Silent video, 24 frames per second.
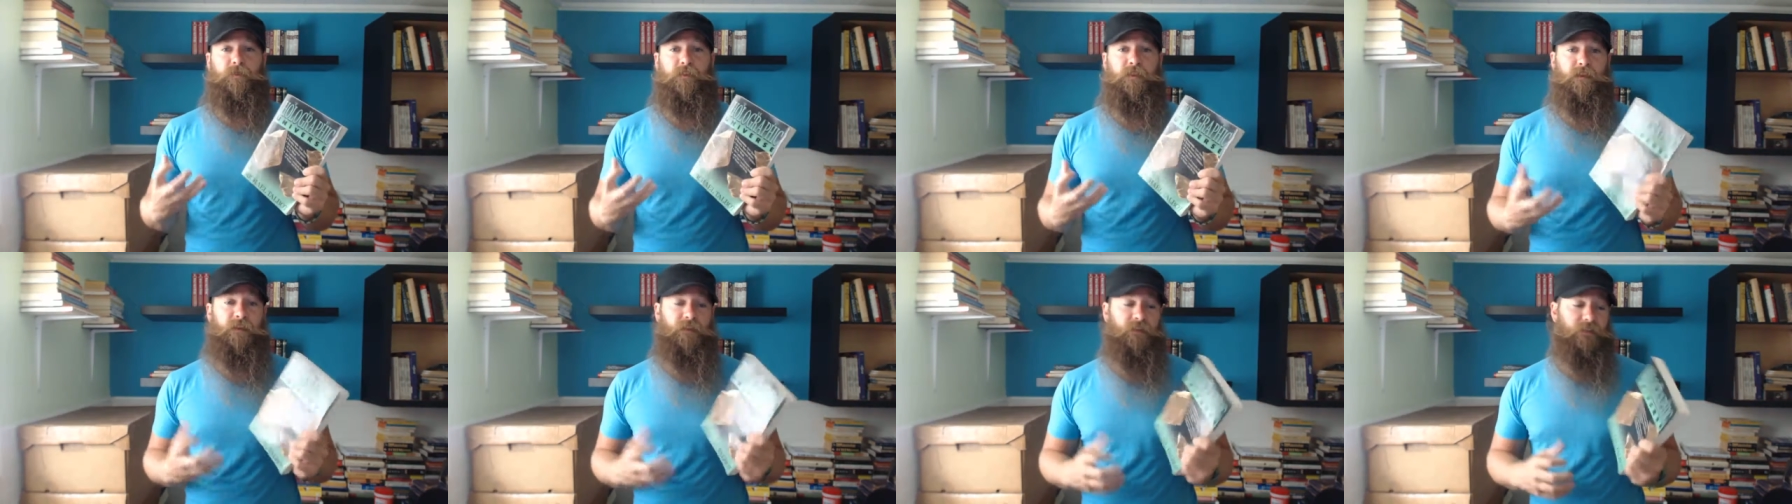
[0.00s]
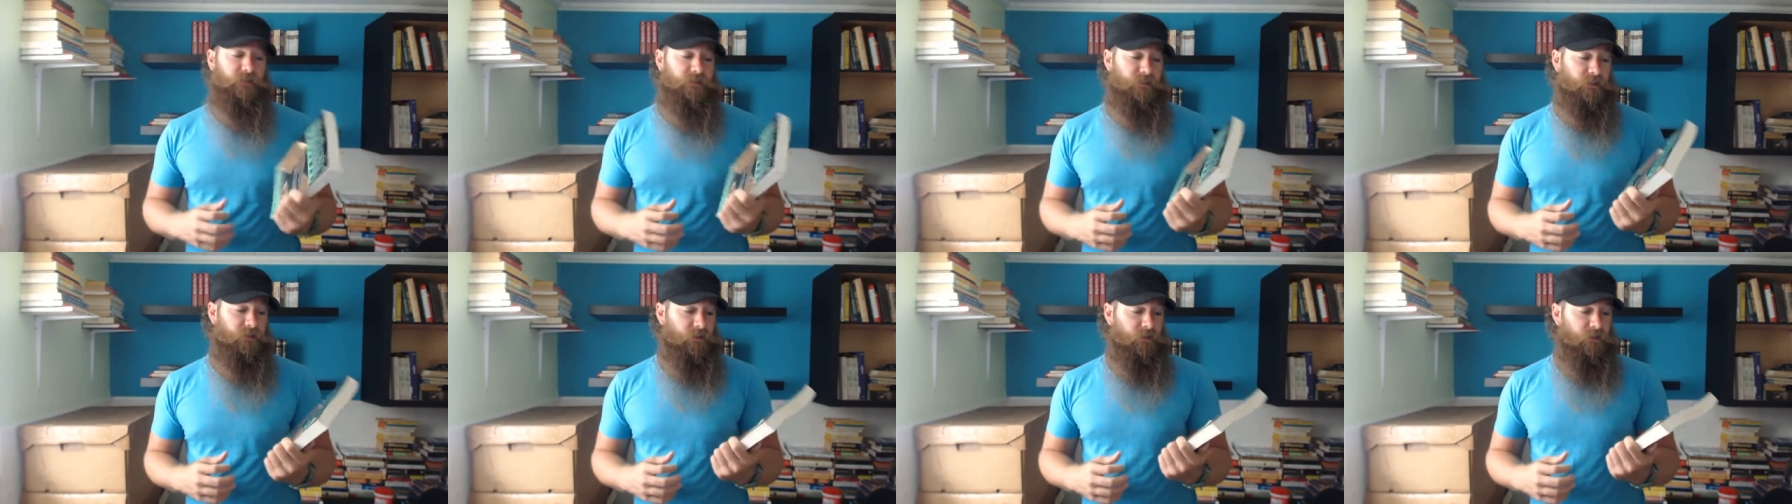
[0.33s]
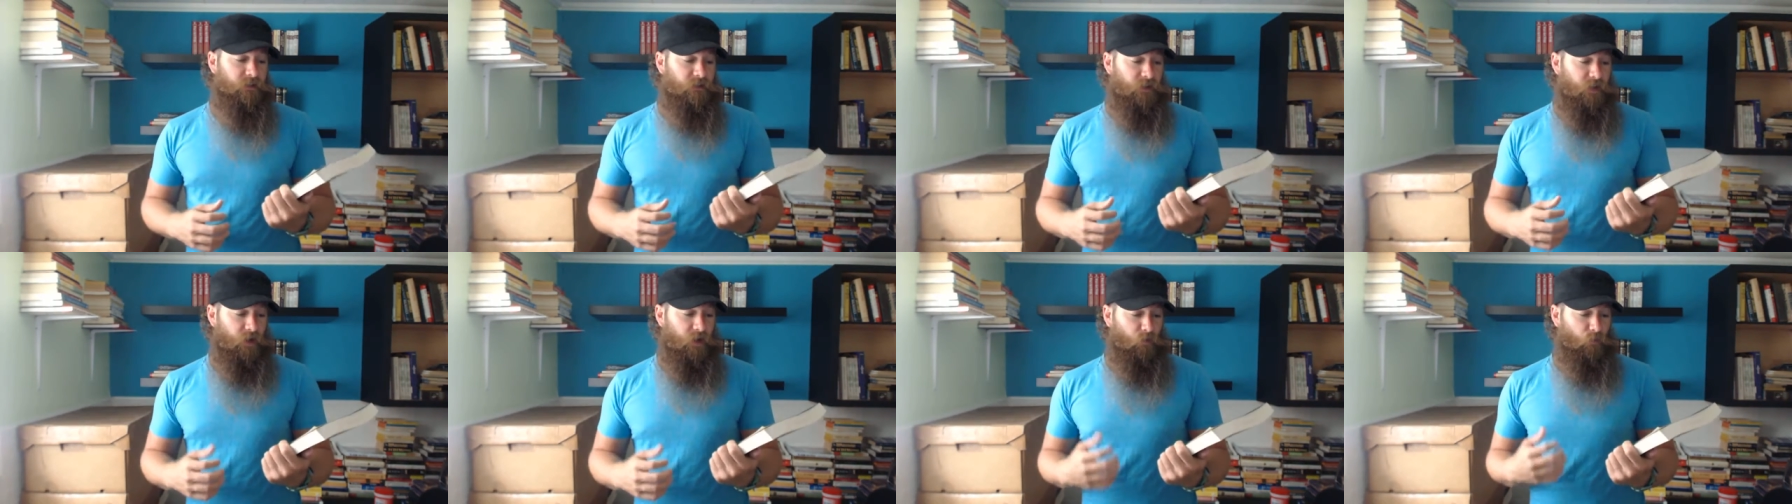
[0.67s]
things
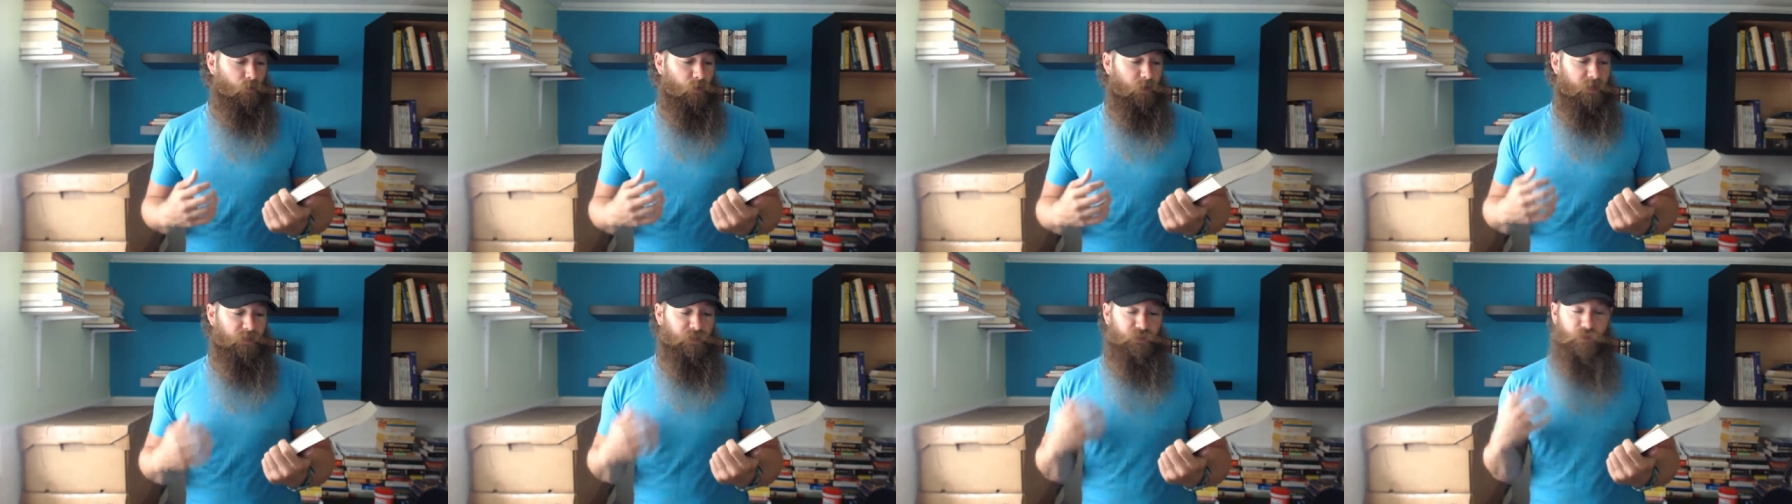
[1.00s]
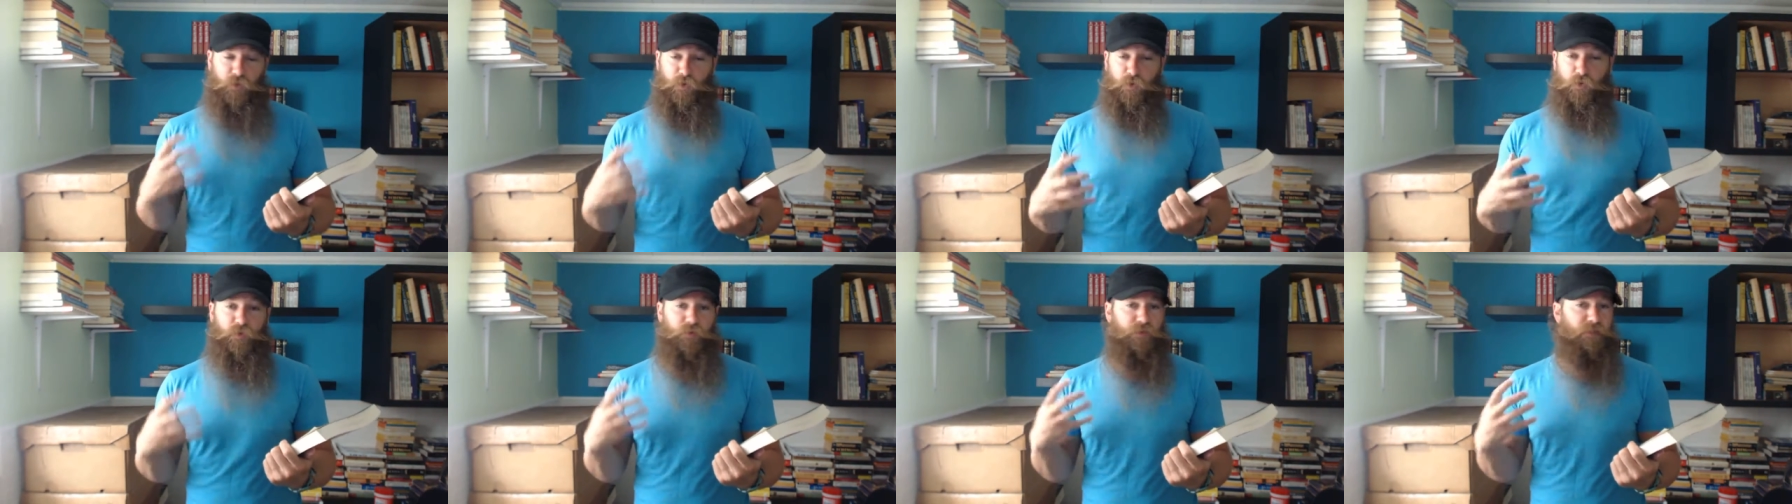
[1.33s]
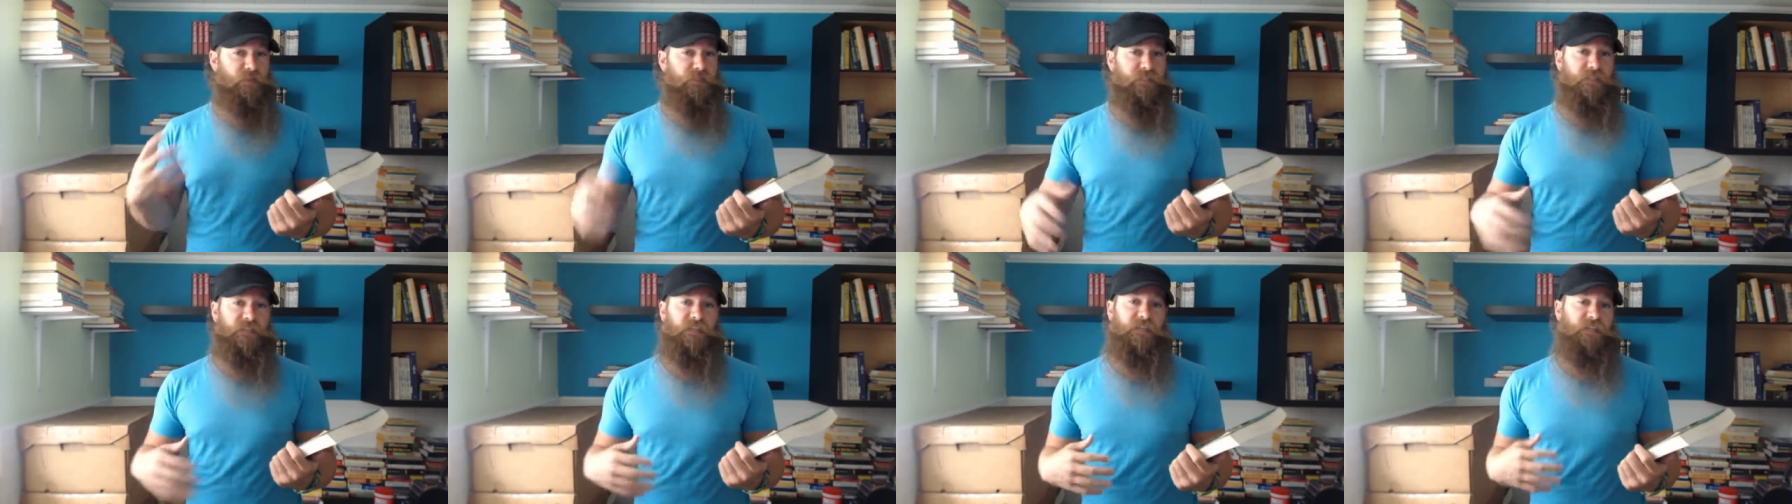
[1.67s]
that we do
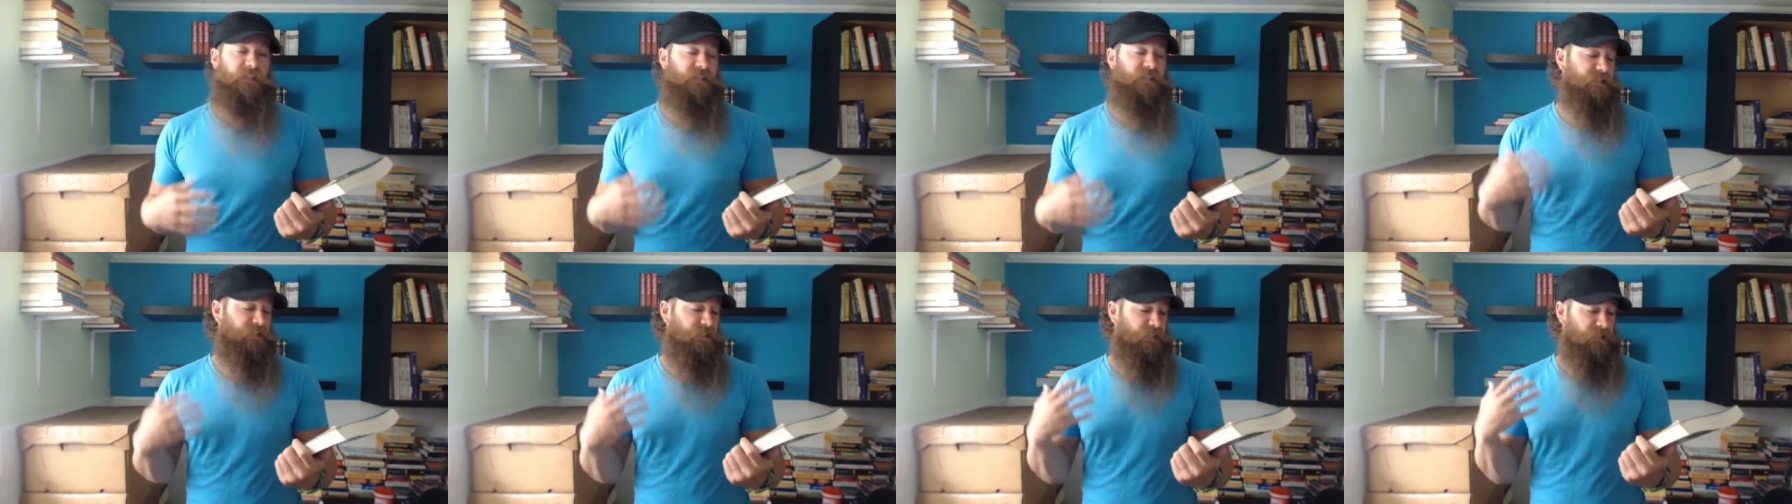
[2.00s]
see